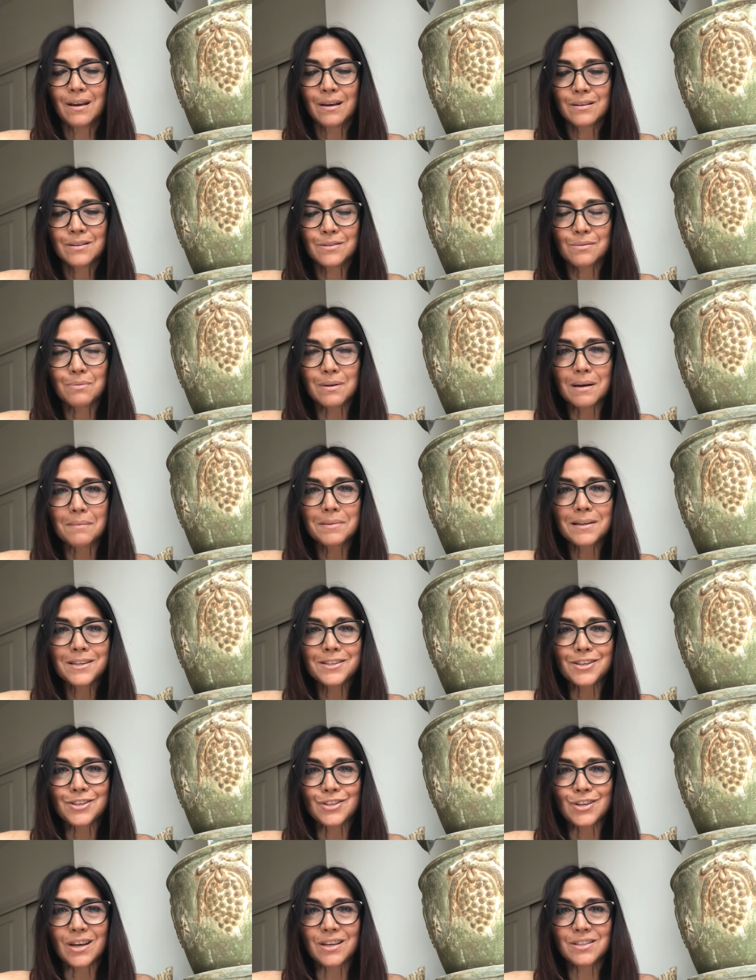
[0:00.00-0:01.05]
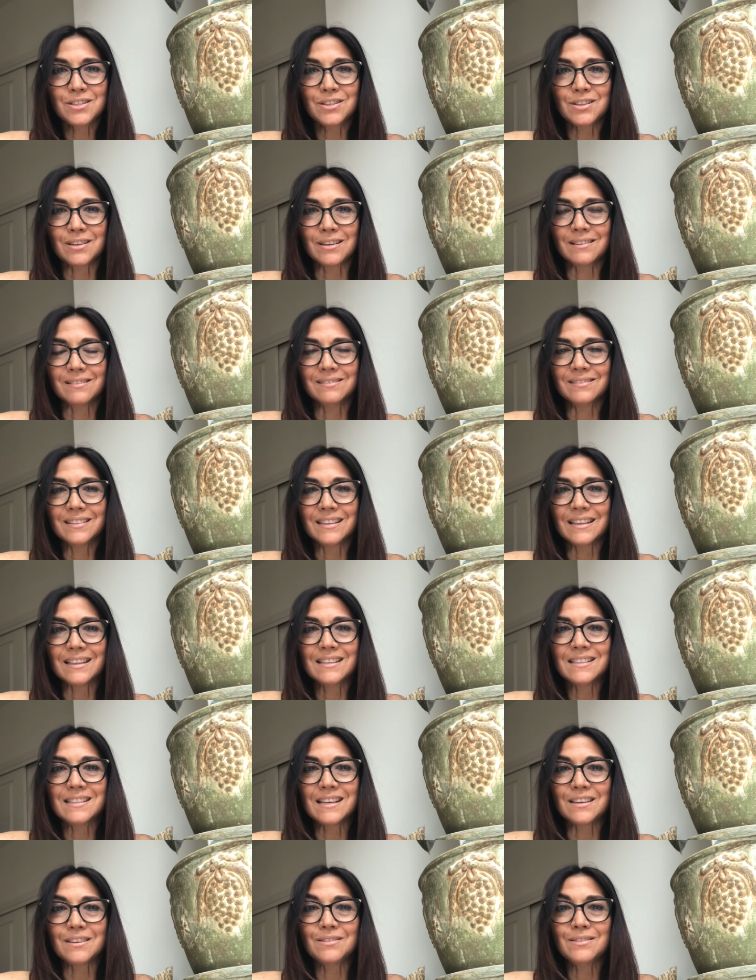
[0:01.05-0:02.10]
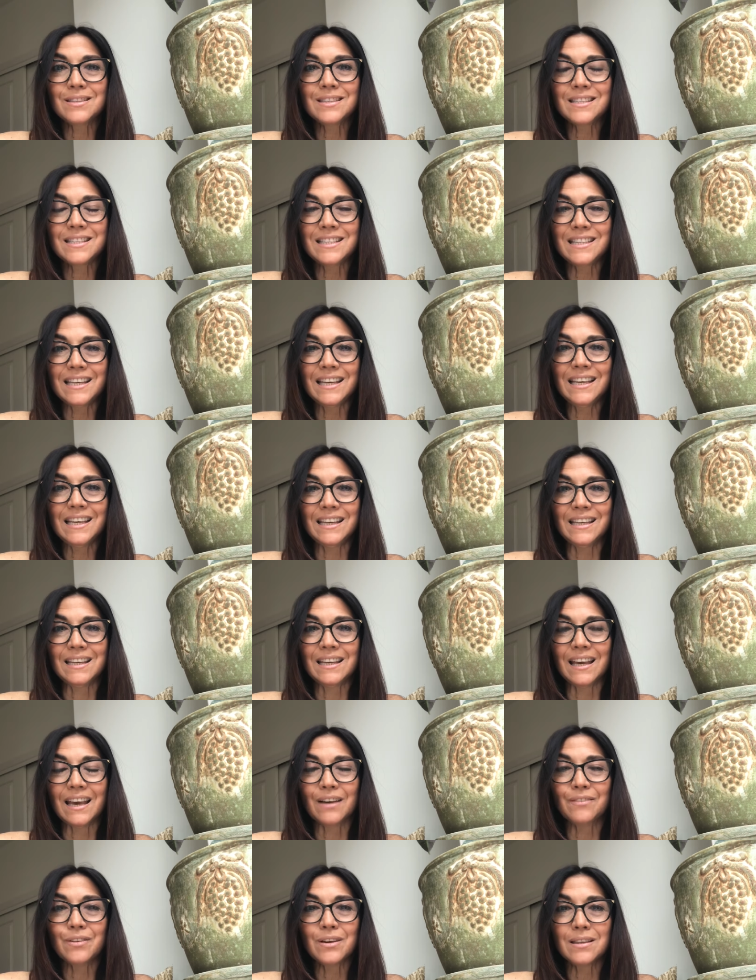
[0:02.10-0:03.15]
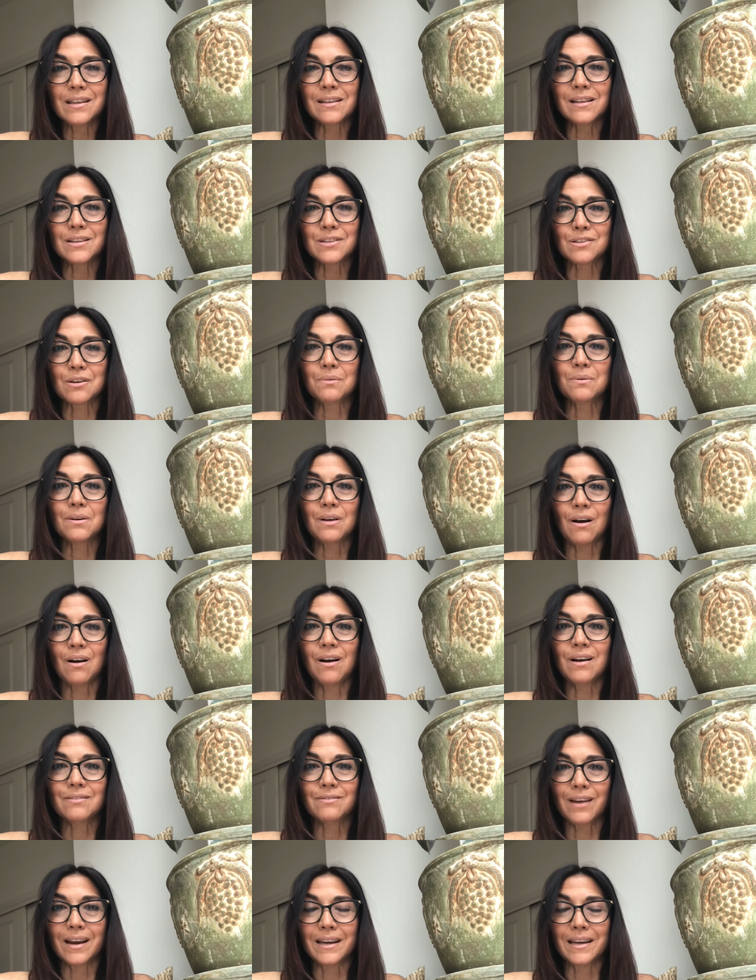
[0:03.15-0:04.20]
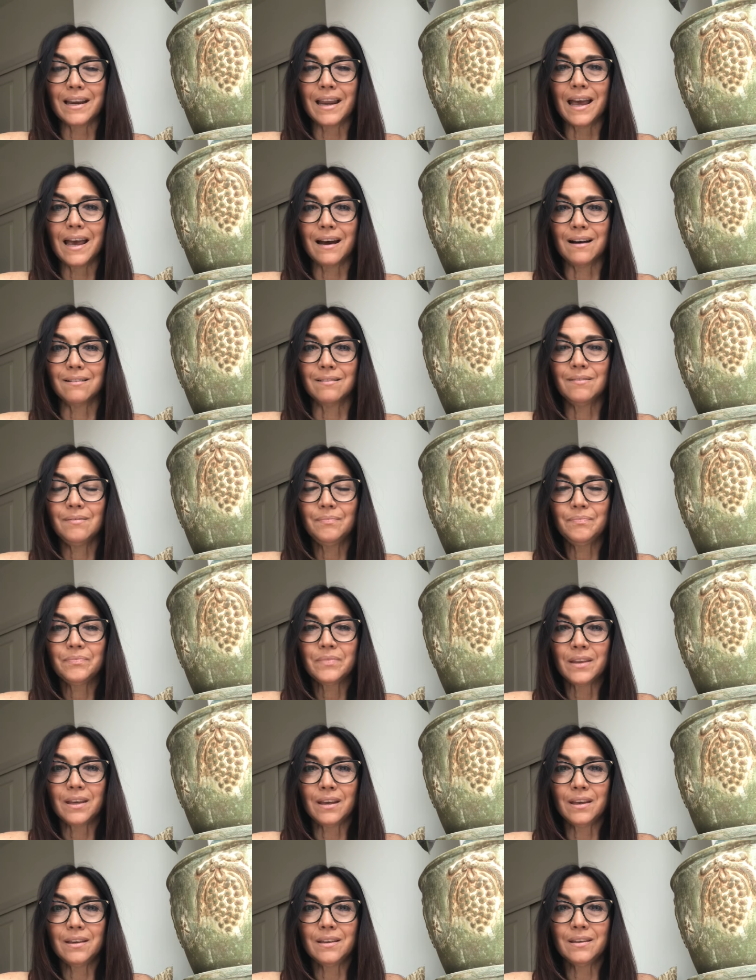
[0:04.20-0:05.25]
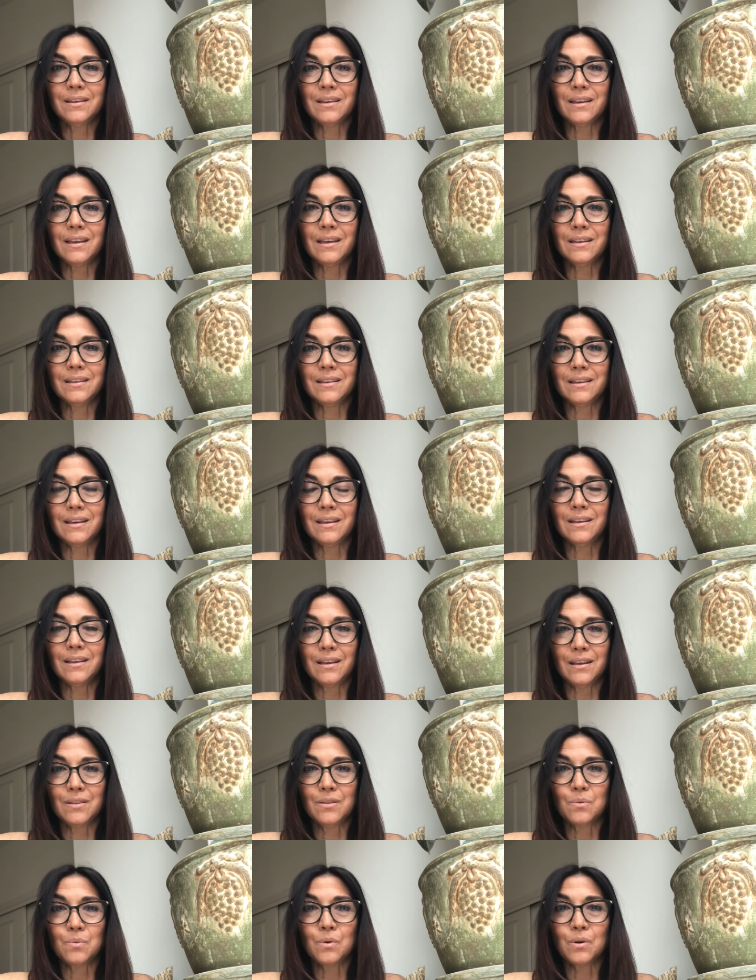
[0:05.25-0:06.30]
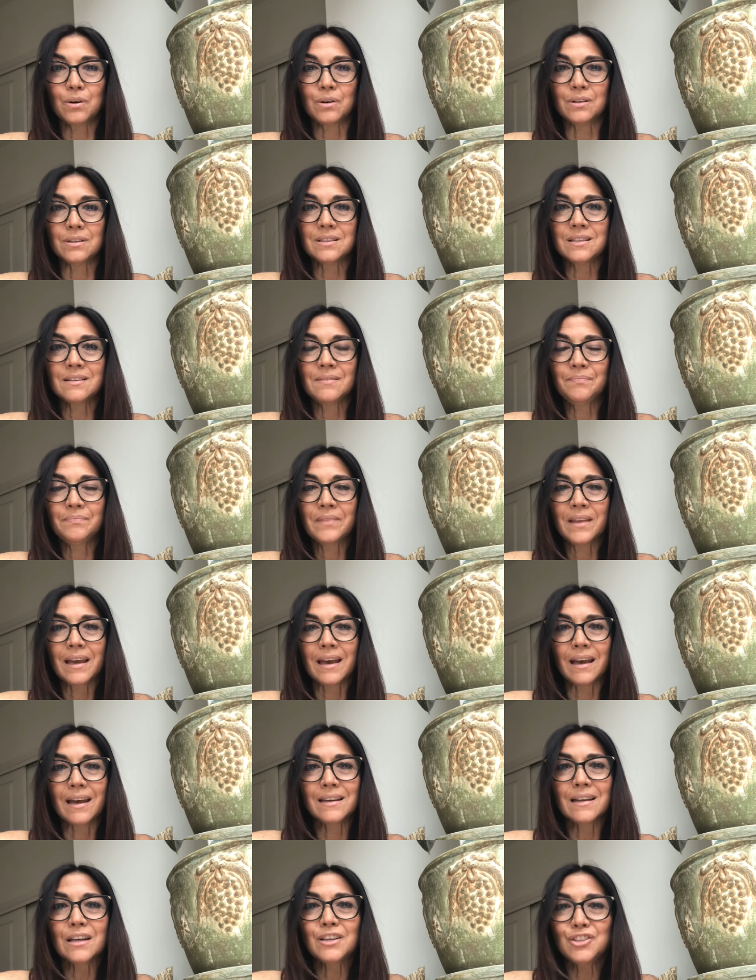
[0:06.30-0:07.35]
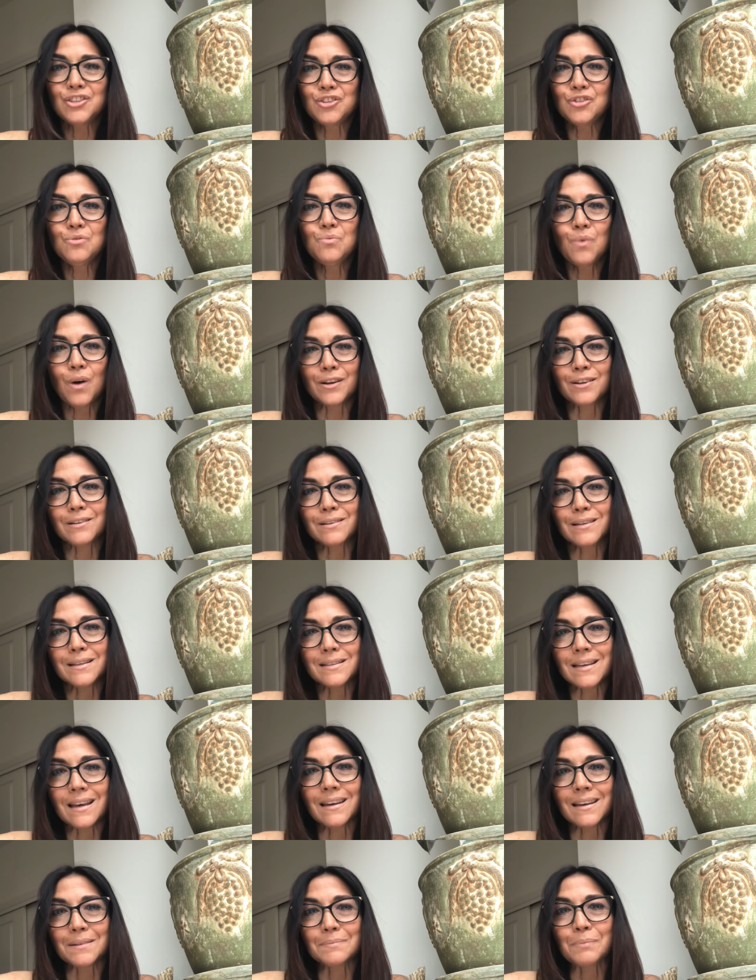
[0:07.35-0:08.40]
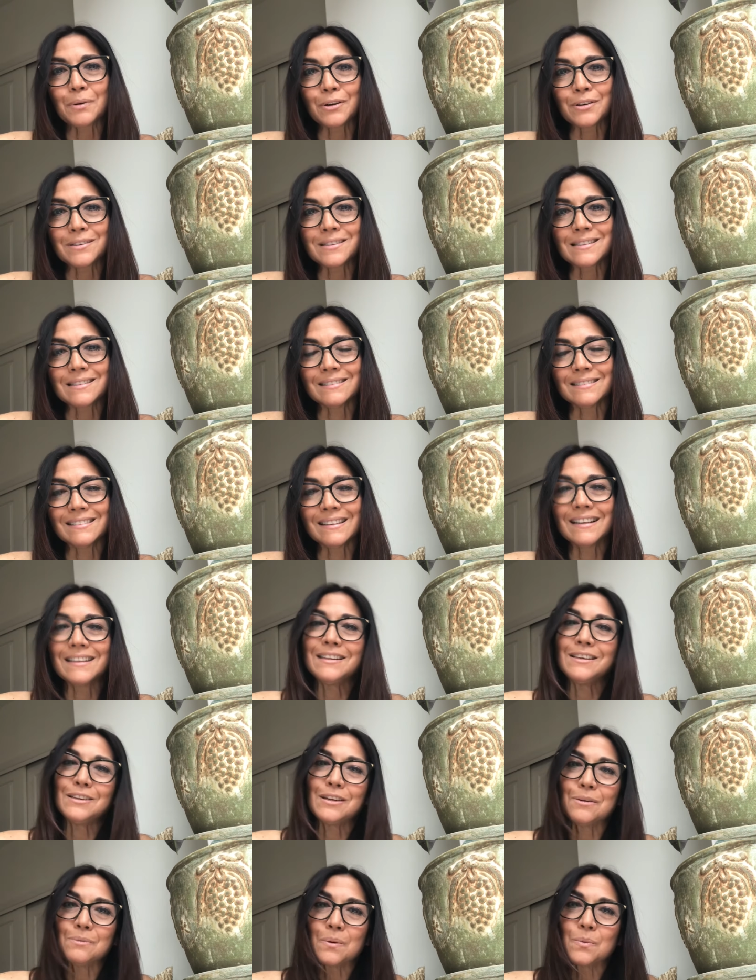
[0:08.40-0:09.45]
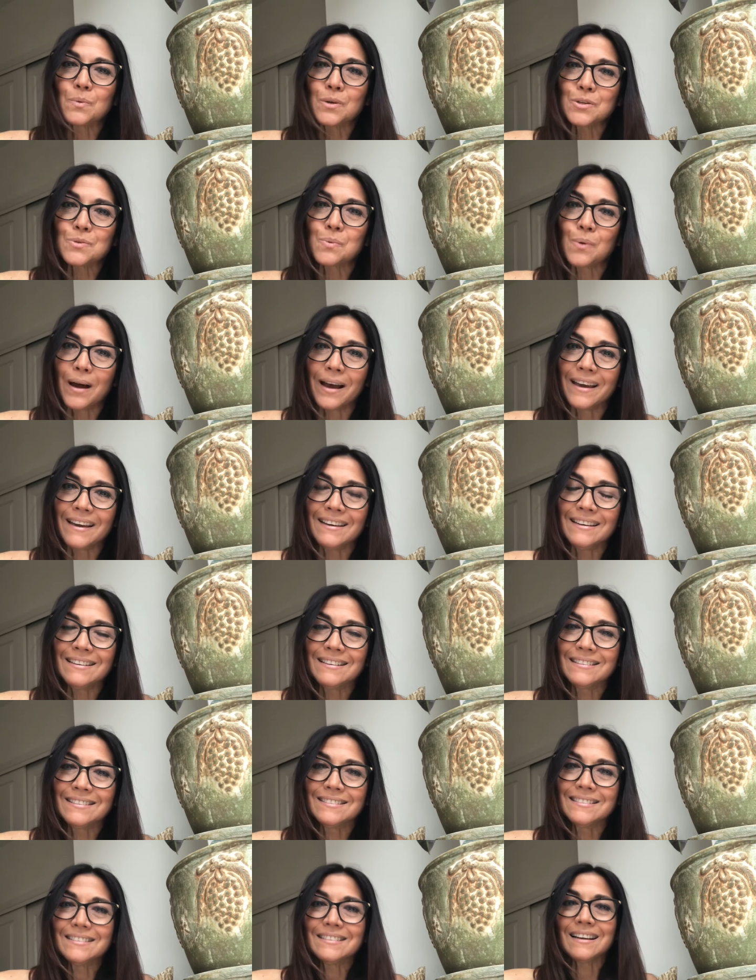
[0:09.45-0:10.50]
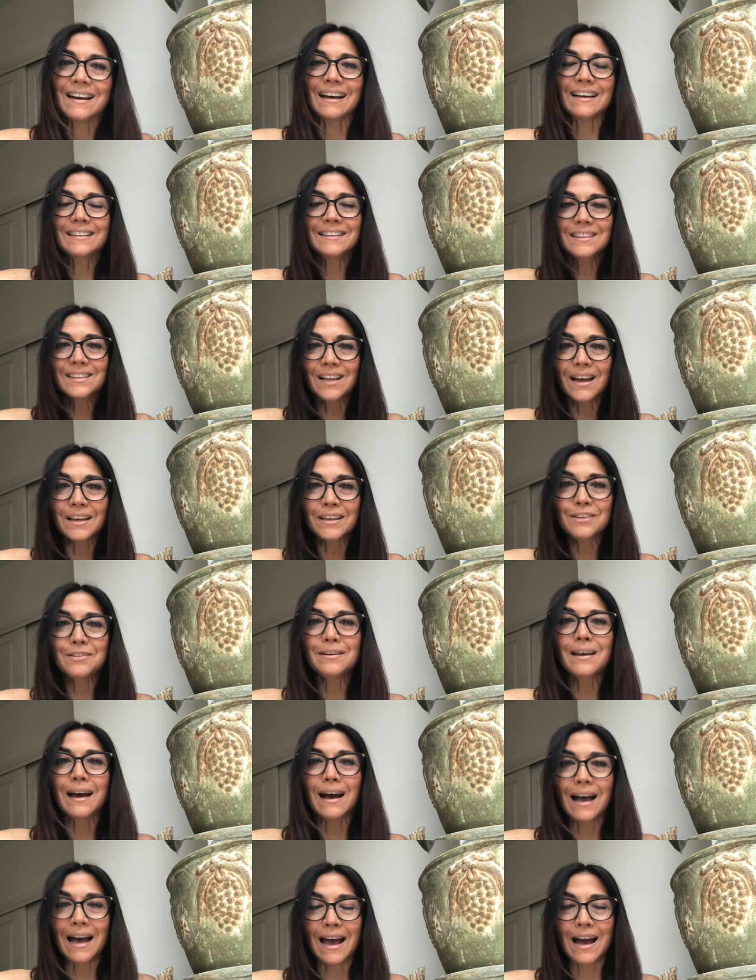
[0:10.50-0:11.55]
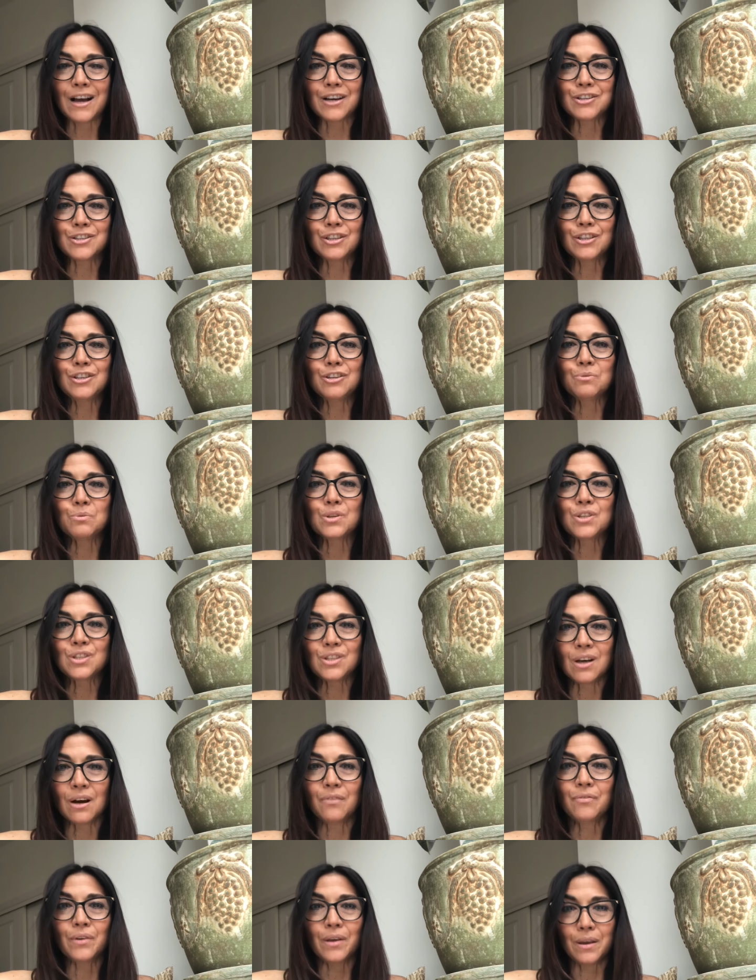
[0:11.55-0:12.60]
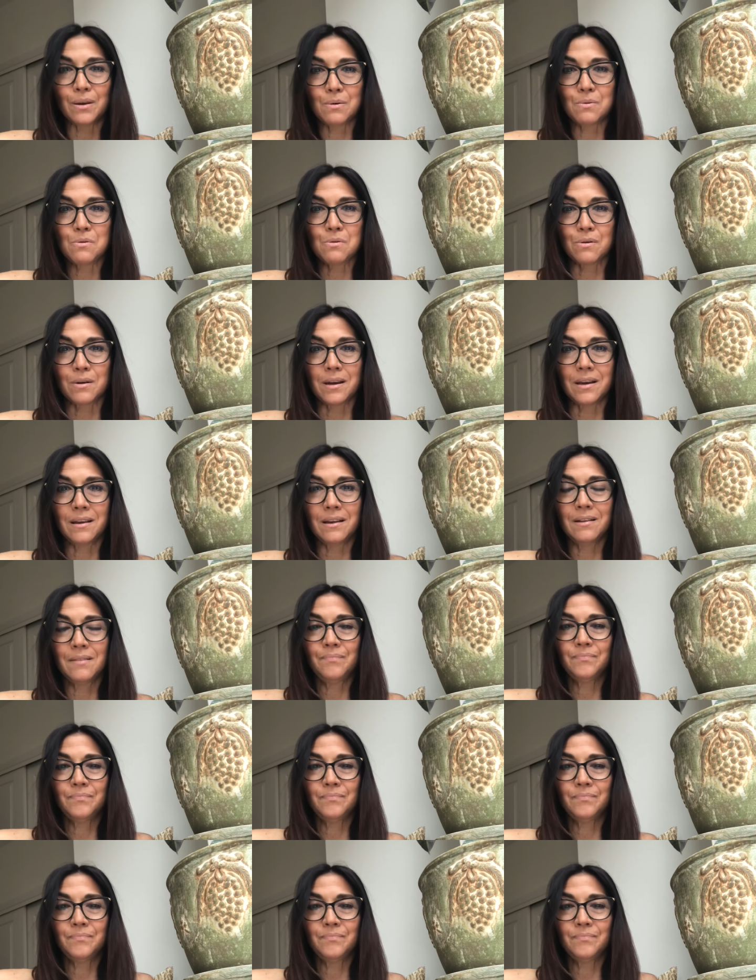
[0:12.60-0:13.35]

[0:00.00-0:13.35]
So, what I'm going to suggest to you is that you see everything that's going on right now in, in, in the world. And I do want you to take it personal. And you know in which way? I'd like you to actually do a self inquiry.